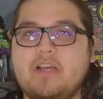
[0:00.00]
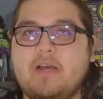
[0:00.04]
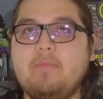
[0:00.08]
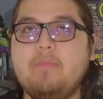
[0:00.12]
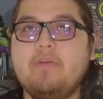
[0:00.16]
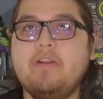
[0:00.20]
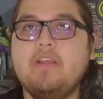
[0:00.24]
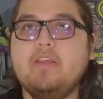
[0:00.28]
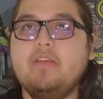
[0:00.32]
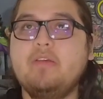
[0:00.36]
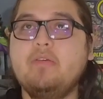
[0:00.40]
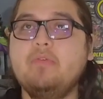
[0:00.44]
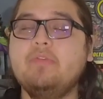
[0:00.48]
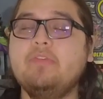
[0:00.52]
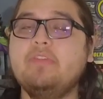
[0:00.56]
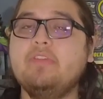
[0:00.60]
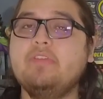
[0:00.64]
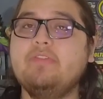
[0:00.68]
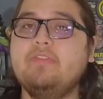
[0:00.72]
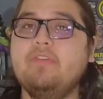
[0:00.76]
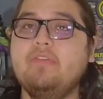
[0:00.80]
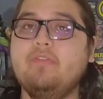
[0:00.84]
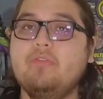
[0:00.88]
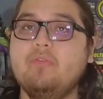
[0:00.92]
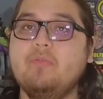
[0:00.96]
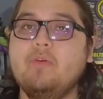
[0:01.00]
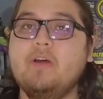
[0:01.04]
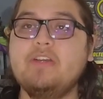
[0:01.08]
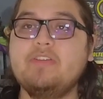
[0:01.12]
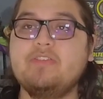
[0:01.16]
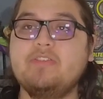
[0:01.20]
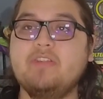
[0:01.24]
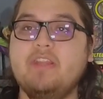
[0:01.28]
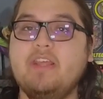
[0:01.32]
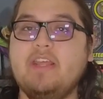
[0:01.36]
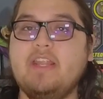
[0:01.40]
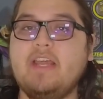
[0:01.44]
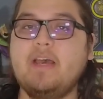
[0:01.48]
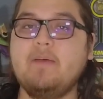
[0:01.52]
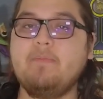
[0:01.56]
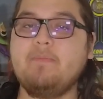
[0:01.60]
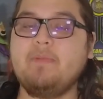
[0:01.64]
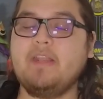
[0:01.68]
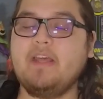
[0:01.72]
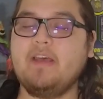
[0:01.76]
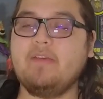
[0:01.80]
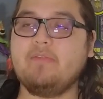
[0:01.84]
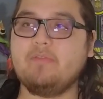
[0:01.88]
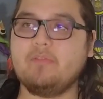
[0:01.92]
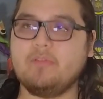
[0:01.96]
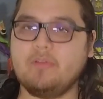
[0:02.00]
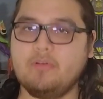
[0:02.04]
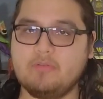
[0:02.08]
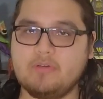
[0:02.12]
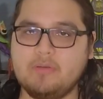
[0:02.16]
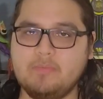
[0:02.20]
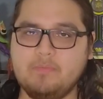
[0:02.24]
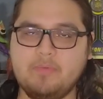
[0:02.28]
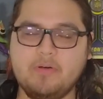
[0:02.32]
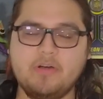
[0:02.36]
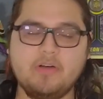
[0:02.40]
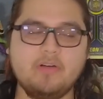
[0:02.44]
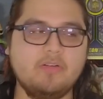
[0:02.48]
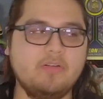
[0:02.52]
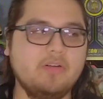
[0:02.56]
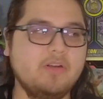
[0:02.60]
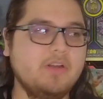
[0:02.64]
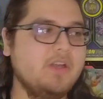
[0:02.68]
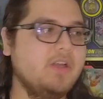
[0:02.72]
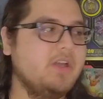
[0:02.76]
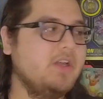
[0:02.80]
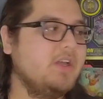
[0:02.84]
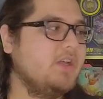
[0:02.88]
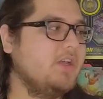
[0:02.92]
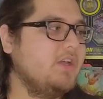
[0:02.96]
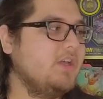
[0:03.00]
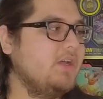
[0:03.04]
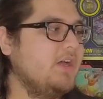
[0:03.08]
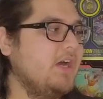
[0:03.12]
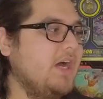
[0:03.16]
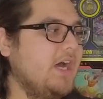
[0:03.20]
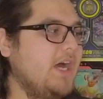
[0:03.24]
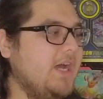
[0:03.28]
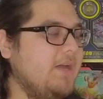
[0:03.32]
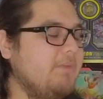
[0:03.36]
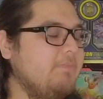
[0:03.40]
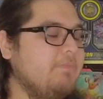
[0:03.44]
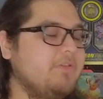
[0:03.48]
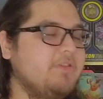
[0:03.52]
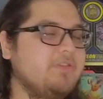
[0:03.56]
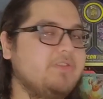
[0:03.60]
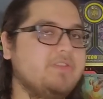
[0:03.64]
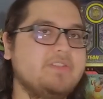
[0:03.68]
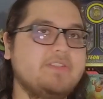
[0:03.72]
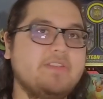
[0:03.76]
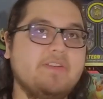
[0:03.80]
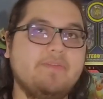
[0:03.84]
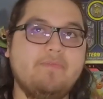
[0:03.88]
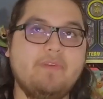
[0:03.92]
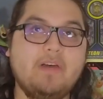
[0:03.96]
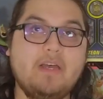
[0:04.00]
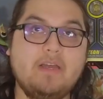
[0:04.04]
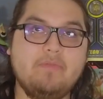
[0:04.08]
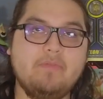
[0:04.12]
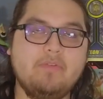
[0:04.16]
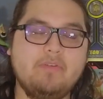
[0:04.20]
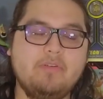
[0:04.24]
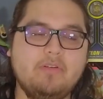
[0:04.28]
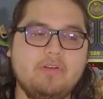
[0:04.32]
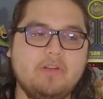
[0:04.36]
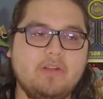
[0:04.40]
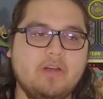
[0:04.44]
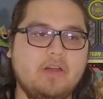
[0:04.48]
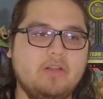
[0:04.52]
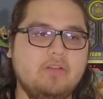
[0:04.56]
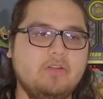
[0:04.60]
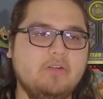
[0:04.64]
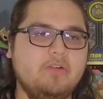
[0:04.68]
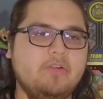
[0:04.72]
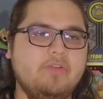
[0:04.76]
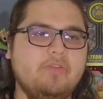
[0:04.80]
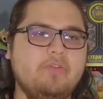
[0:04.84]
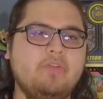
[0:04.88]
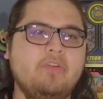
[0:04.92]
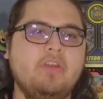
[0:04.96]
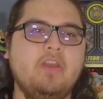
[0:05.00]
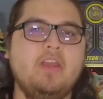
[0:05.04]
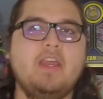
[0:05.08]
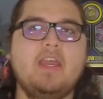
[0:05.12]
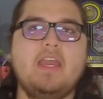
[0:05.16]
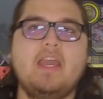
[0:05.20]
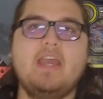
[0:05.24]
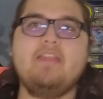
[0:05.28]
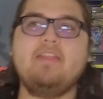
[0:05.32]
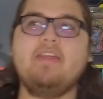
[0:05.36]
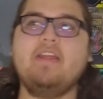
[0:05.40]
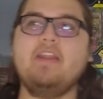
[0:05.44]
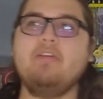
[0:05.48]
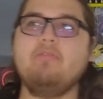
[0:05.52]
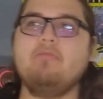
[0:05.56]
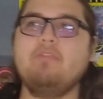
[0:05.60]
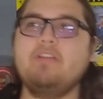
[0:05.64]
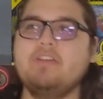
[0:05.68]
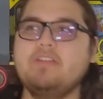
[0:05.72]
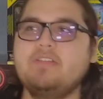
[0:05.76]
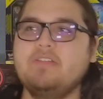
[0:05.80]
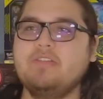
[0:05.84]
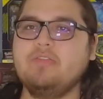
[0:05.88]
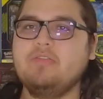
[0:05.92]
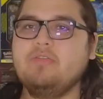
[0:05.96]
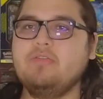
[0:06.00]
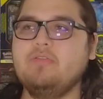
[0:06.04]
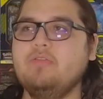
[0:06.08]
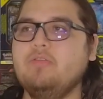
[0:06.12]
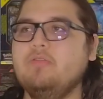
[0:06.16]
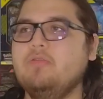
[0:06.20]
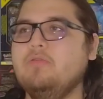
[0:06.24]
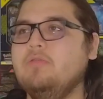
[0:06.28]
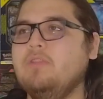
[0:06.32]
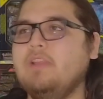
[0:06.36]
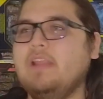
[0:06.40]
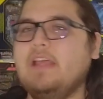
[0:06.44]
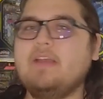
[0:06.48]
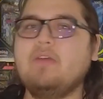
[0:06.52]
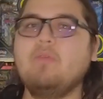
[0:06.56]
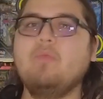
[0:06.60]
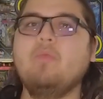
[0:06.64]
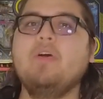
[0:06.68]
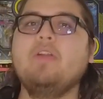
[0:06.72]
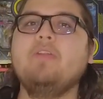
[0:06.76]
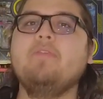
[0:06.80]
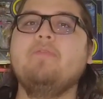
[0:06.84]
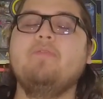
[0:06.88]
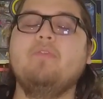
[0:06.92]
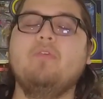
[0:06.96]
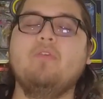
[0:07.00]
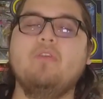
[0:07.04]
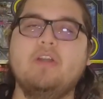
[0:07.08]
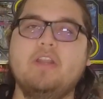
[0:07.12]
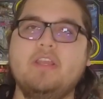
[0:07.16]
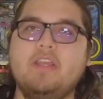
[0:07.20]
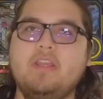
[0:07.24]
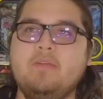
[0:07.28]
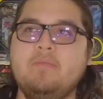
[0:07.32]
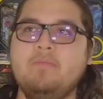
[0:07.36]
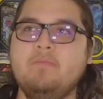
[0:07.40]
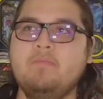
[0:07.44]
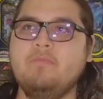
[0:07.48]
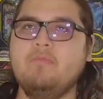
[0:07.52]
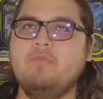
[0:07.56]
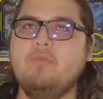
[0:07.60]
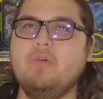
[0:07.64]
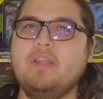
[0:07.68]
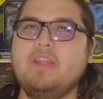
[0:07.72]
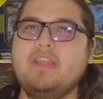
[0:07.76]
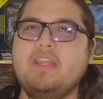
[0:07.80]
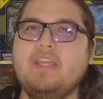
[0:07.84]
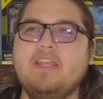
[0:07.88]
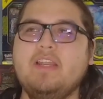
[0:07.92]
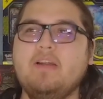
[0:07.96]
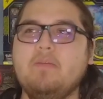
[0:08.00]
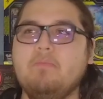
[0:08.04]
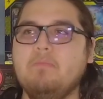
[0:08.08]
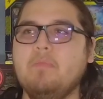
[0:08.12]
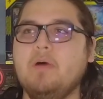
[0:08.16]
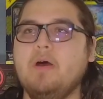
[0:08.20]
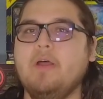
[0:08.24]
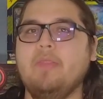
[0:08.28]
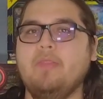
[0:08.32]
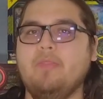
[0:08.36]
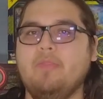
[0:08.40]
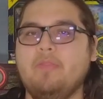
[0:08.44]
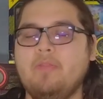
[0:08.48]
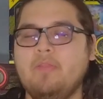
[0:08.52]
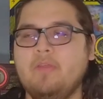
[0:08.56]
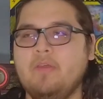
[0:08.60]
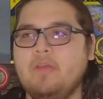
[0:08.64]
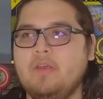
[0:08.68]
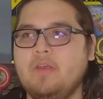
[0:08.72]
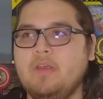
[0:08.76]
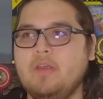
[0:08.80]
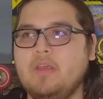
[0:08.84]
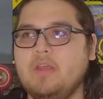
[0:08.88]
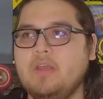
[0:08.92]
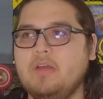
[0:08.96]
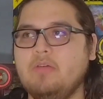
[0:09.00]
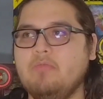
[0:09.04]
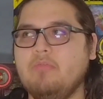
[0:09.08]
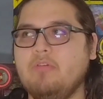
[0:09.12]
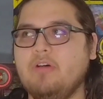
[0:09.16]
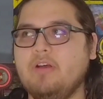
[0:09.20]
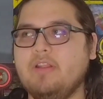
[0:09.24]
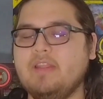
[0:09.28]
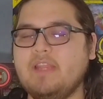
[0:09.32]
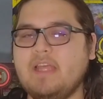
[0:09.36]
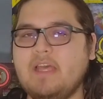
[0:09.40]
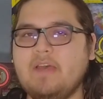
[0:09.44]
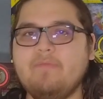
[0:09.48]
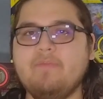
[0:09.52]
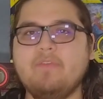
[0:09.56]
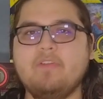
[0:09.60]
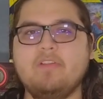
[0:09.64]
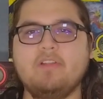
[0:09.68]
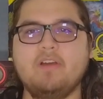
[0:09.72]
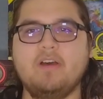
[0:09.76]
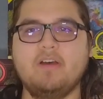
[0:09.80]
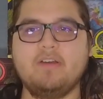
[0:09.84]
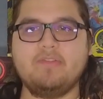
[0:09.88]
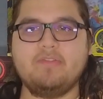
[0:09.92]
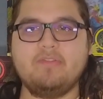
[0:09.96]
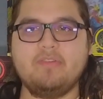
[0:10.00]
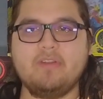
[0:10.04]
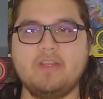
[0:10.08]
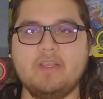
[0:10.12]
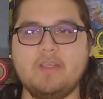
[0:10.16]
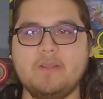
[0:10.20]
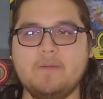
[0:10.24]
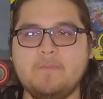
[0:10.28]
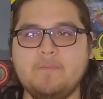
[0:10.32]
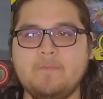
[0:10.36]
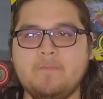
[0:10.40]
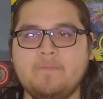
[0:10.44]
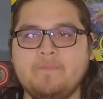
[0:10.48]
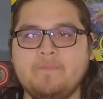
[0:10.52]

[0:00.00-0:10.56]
I'm going to use the situation that happened after Logan Paul. I purchased at five hundred dollars, and then it went to like one forty within a month. Well, at that velocity,